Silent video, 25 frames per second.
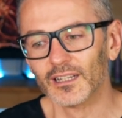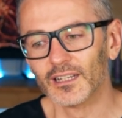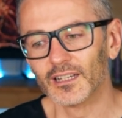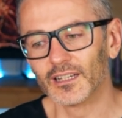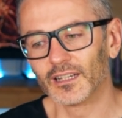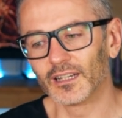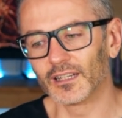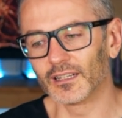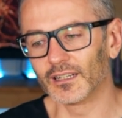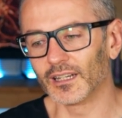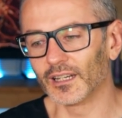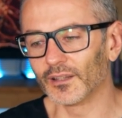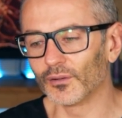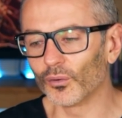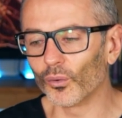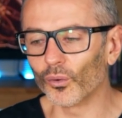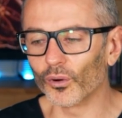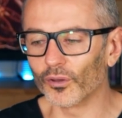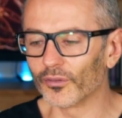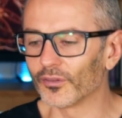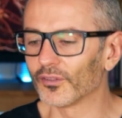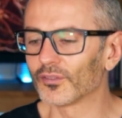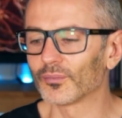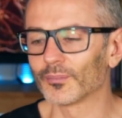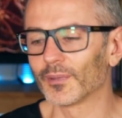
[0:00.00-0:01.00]
And all of
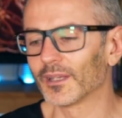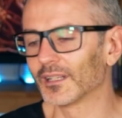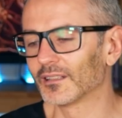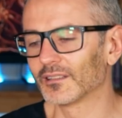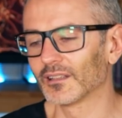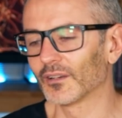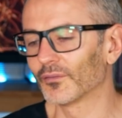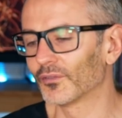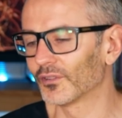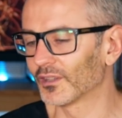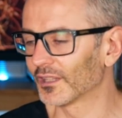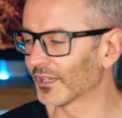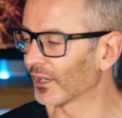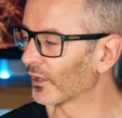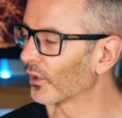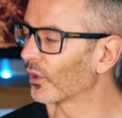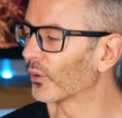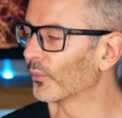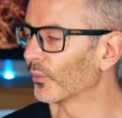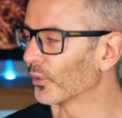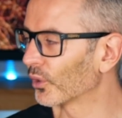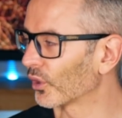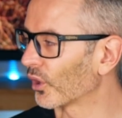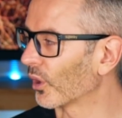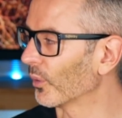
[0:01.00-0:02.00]
this makes everything a lot
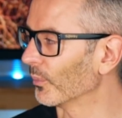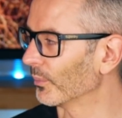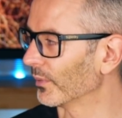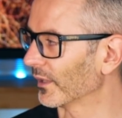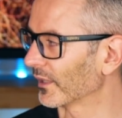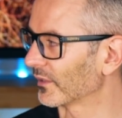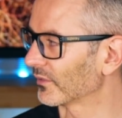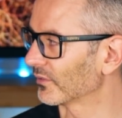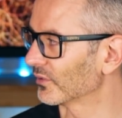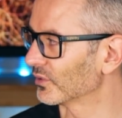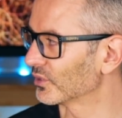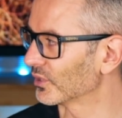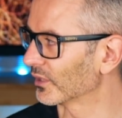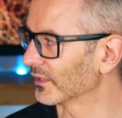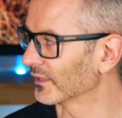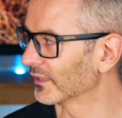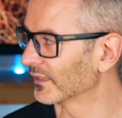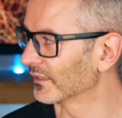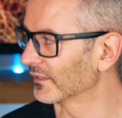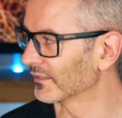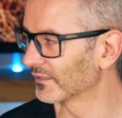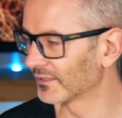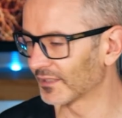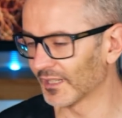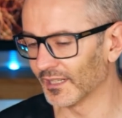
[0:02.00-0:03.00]
more complex to try and
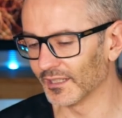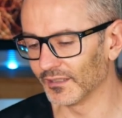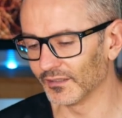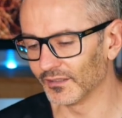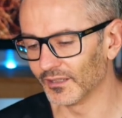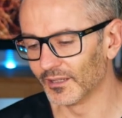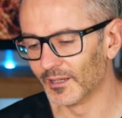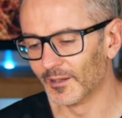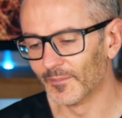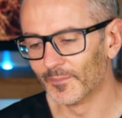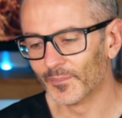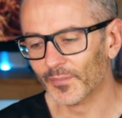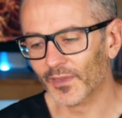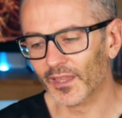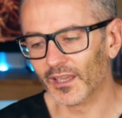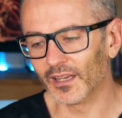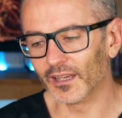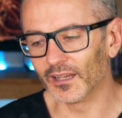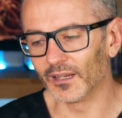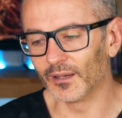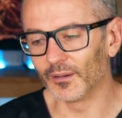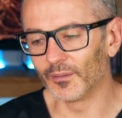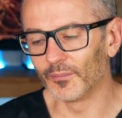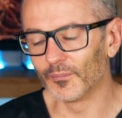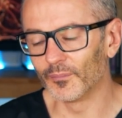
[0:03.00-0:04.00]
understand.
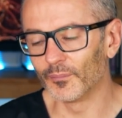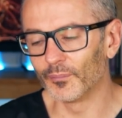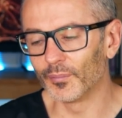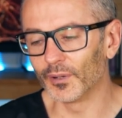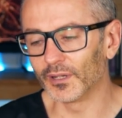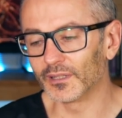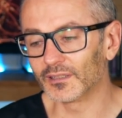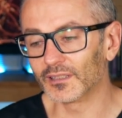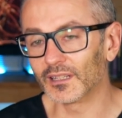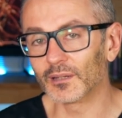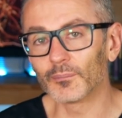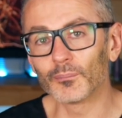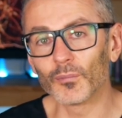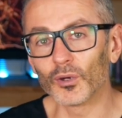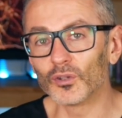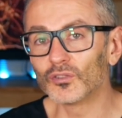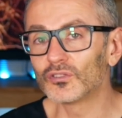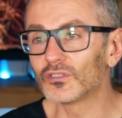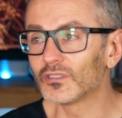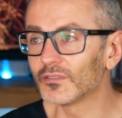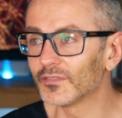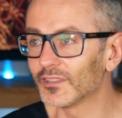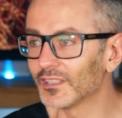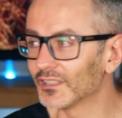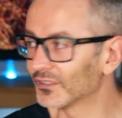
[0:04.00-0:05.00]
But most
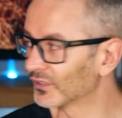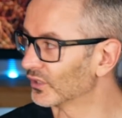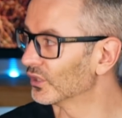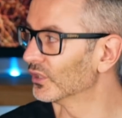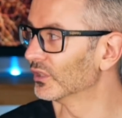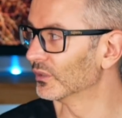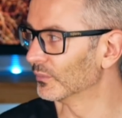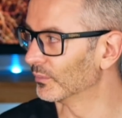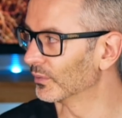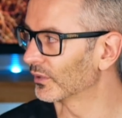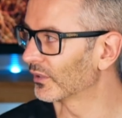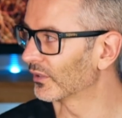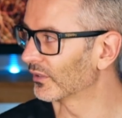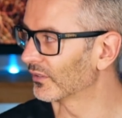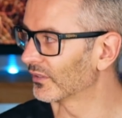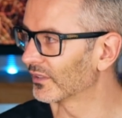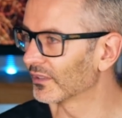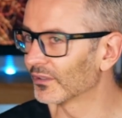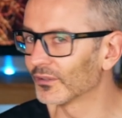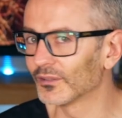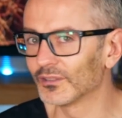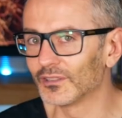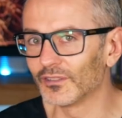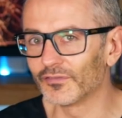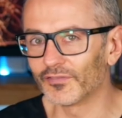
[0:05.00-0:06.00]
of it is good because there
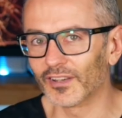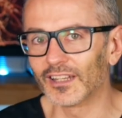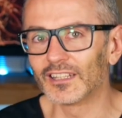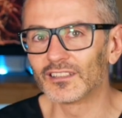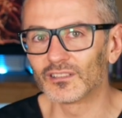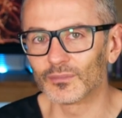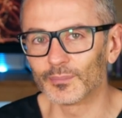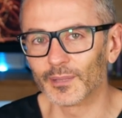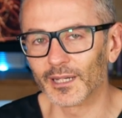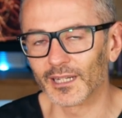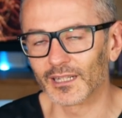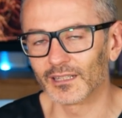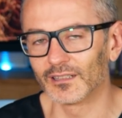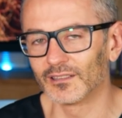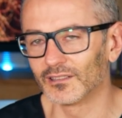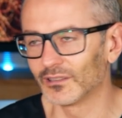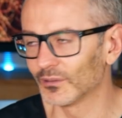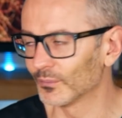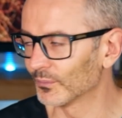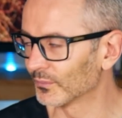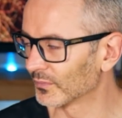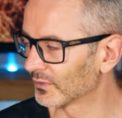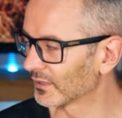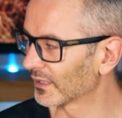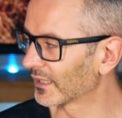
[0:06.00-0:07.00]
are defense
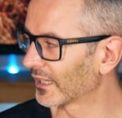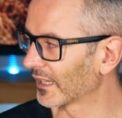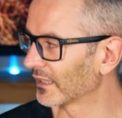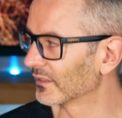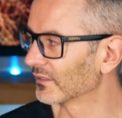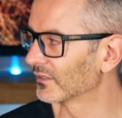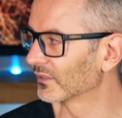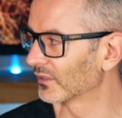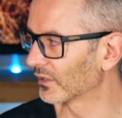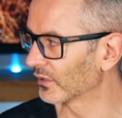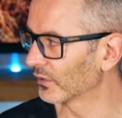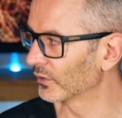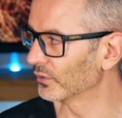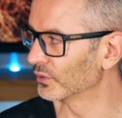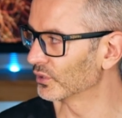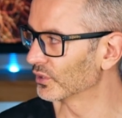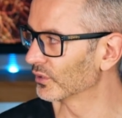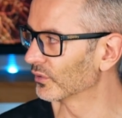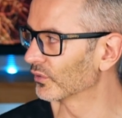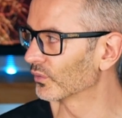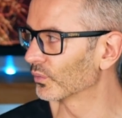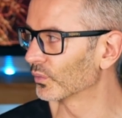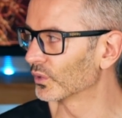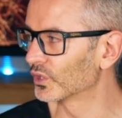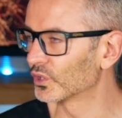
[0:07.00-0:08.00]
mechanisms against
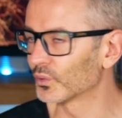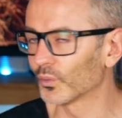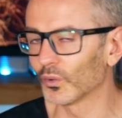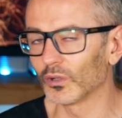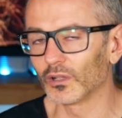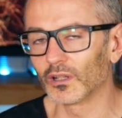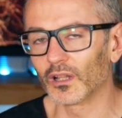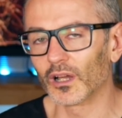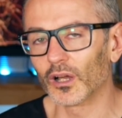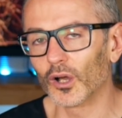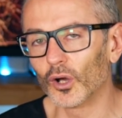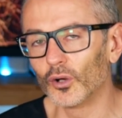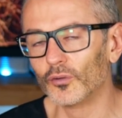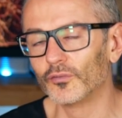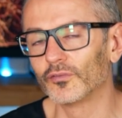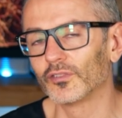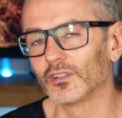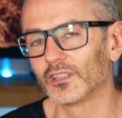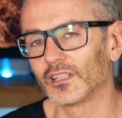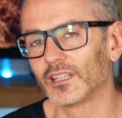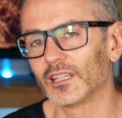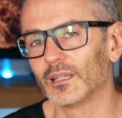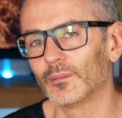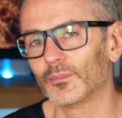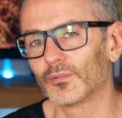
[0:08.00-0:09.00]
occlusions, which will hopefully
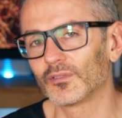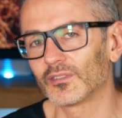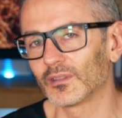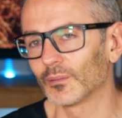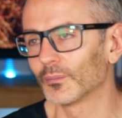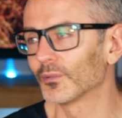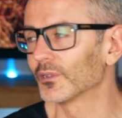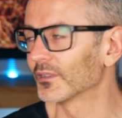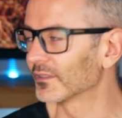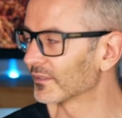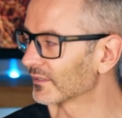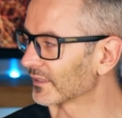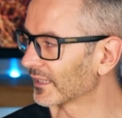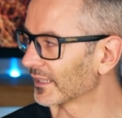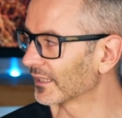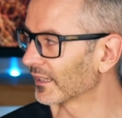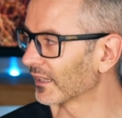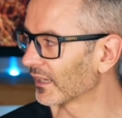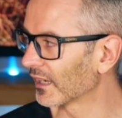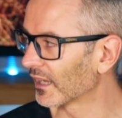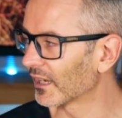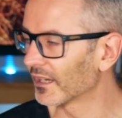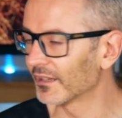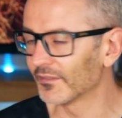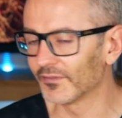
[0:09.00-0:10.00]
keep some of the skin
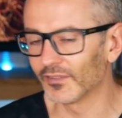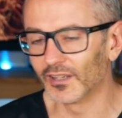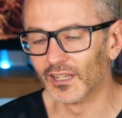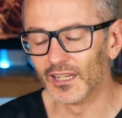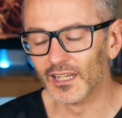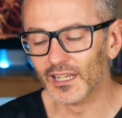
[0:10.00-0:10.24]
alive.